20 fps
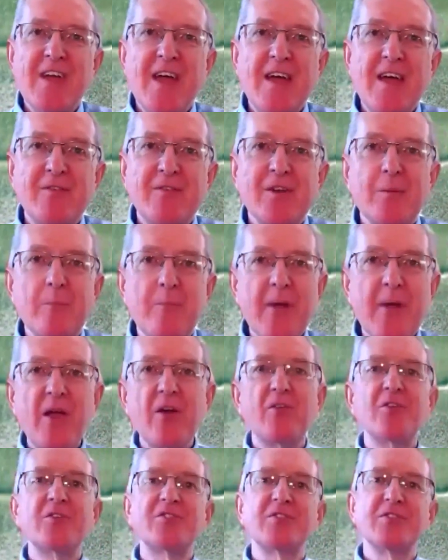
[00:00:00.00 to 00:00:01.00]
having
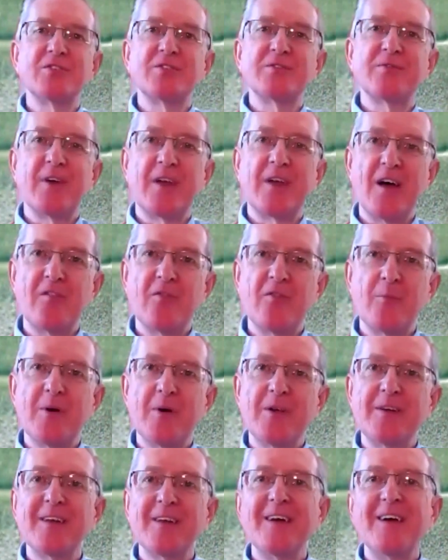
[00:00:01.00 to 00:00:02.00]
imperatives for
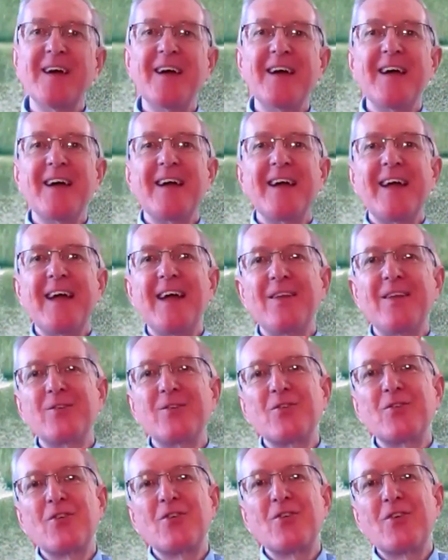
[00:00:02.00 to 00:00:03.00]
government
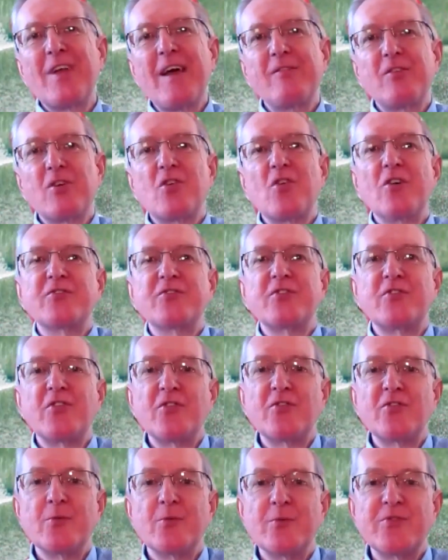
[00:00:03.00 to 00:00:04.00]
and having
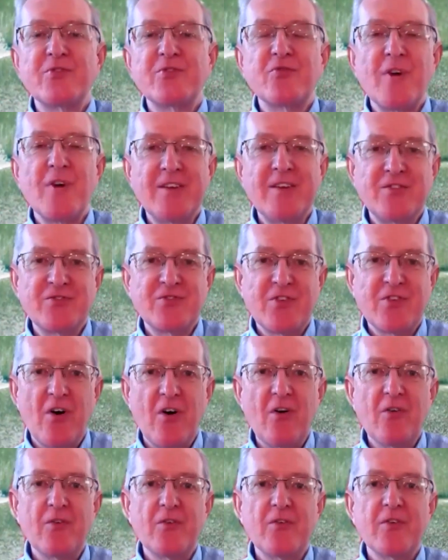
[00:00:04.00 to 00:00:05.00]
constitutional restraints
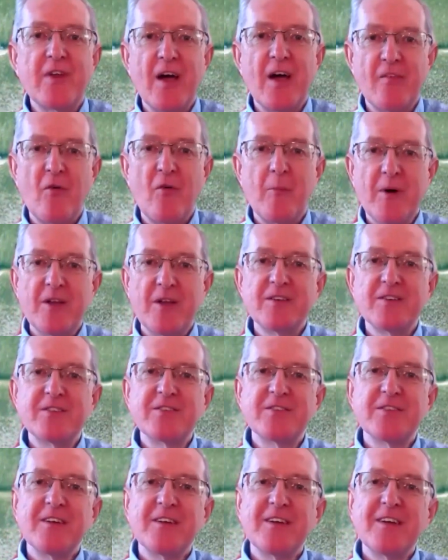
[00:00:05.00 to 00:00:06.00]
on
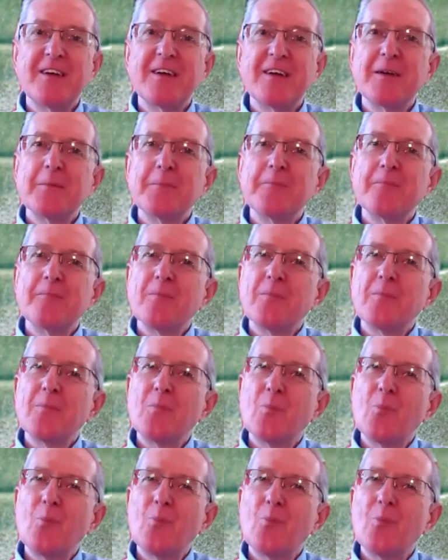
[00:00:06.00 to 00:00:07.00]
government.
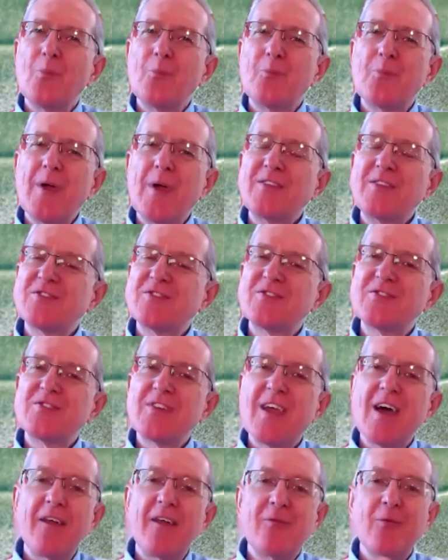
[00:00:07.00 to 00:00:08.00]
That's
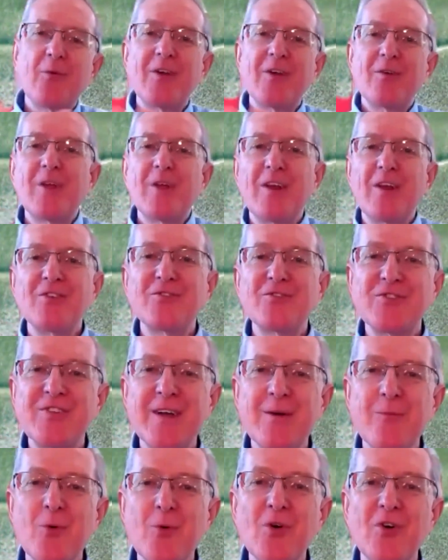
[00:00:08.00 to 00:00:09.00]
kind of really
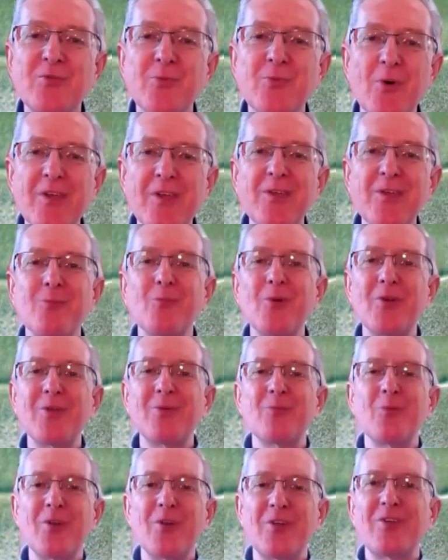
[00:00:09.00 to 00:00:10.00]
interesting words. What do you,
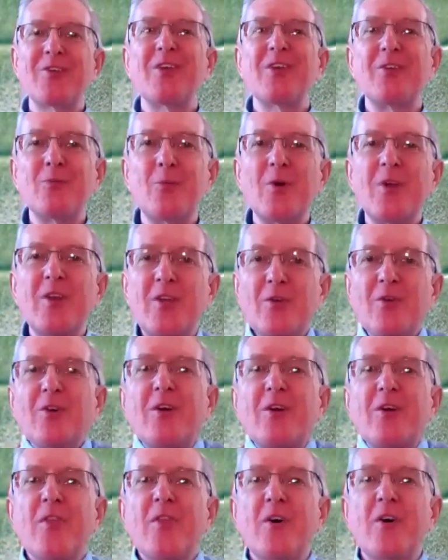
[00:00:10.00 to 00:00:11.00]
when you look
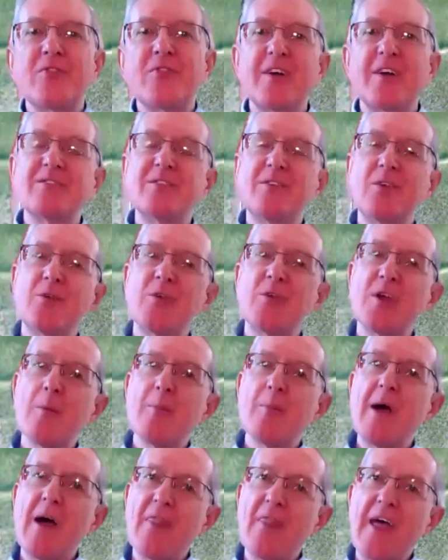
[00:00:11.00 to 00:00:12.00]
at those things and you think
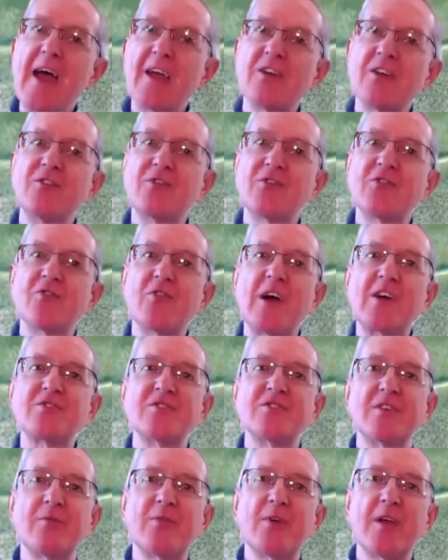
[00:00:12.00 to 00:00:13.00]
about that
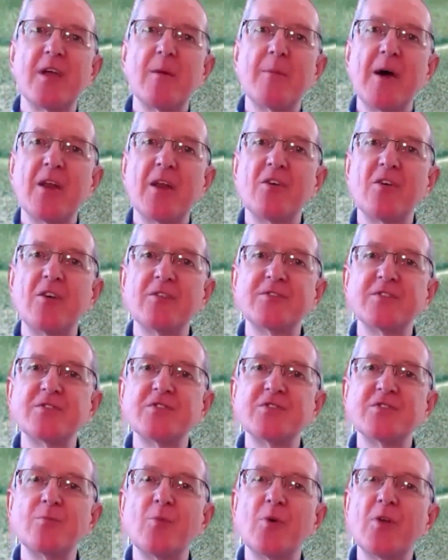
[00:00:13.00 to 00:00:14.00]
construction of thinking about a
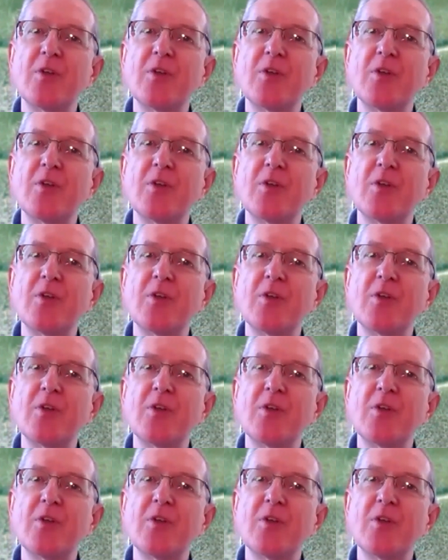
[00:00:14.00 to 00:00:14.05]
constitution, what